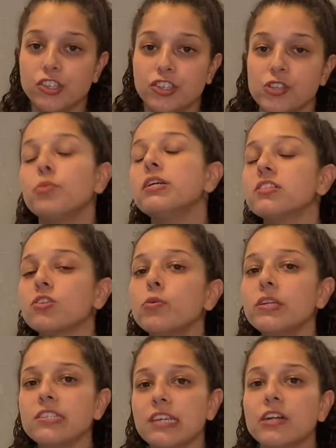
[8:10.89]
do is
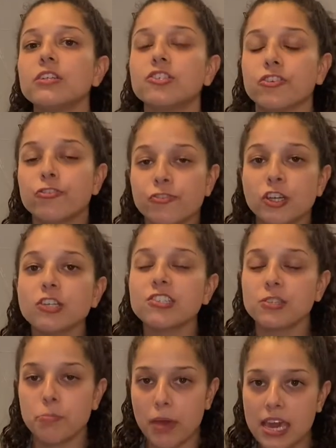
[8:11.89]
going to tell it to
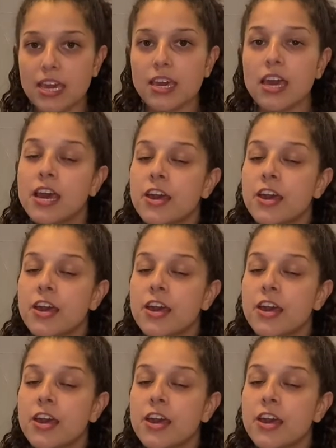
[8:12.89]
first make